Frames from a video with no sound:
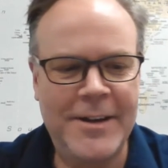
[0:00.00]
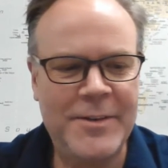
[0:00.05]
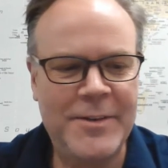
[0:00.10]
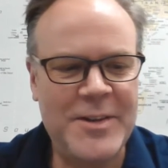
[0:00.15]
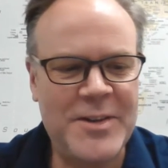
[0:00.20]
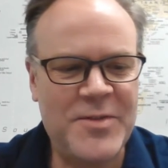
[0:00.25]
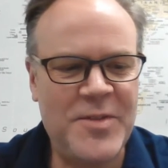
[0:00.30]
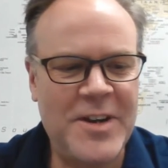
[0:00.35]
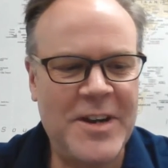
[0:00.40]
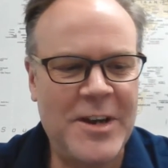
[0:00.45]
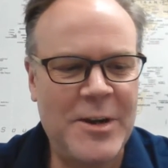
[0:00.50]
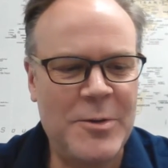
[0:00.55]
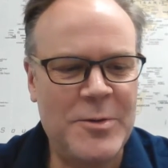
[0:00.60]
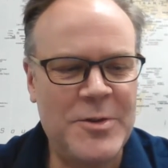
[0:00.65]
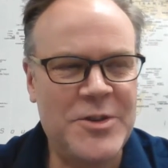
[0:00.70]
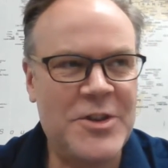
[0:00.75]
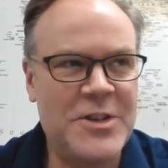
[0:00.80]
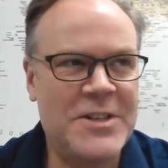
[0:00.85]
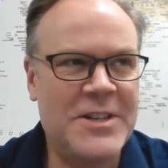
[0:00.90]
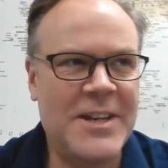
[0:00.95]
This video
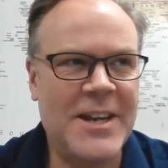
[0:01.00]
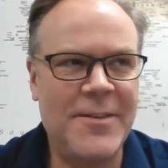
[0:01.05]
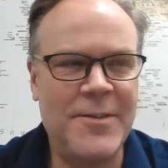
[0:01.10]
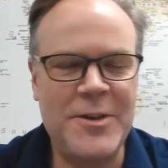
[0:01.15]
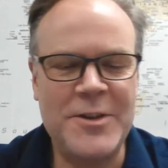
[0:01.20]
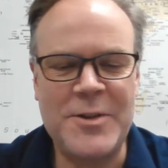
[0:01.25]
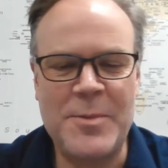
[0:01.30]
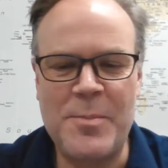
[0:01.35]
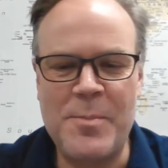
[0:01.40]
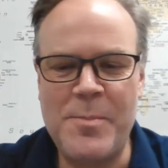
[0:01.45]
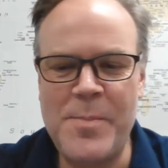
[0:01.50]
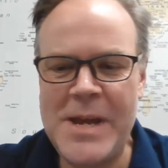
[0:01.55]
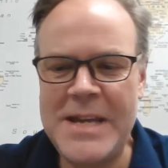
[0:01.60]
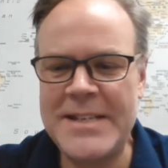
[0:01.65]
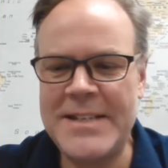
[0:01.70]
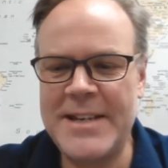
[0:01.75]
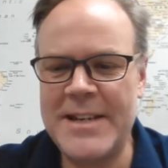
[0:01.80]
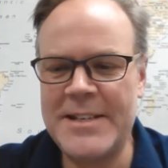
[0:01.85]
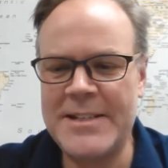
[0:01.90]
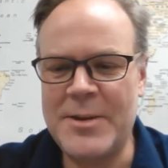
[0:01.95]
is just to give you some
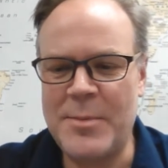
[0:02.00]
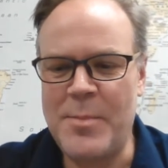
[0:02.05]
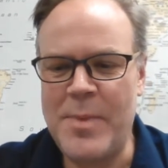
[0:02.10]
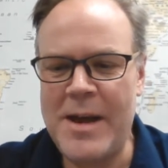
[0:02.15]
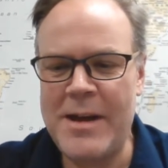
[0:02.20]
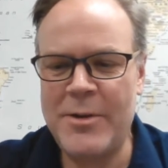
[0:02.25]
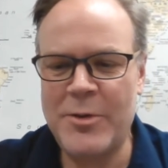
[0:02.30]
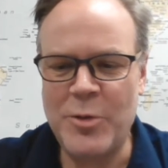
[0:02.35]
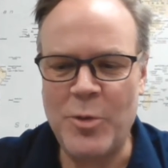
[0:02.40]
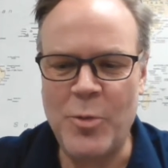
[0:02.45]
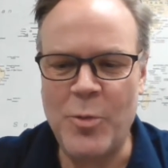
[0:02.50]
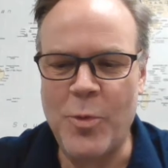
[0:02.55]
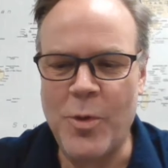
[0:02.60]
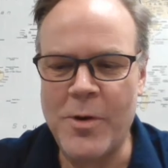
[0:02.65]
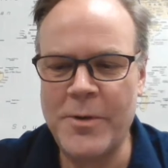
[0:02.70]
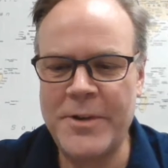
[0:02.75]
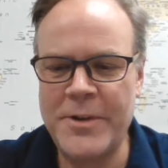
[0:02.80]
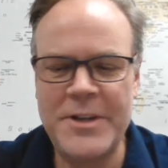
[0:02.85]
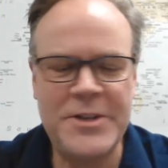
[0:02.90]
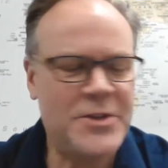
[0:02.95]
basics about
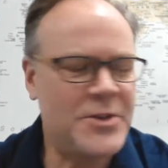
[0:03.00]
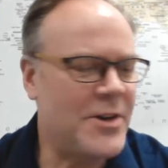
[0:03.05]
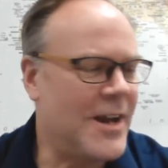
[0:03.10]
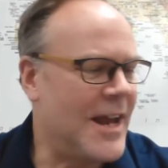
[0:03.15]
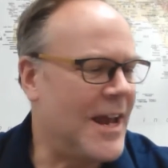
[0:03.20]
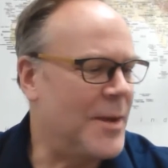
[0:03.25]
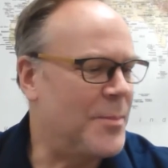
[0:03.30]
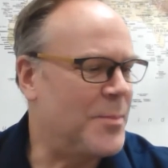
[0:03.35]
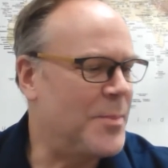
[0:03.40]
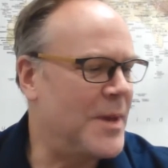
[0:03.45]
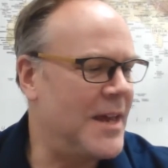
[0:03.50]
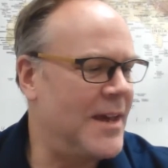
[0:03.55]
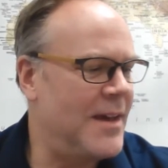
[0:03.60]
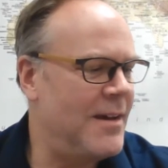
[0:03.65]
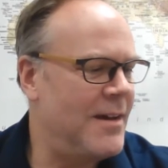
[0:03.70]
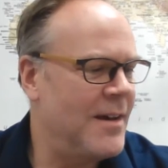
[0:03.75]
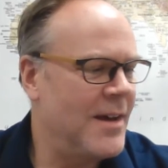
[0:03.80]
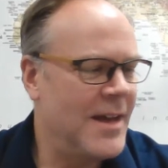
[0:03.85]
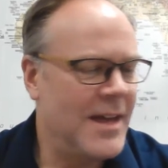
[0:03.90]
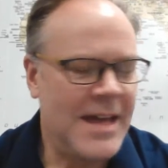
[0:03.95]
World History AP,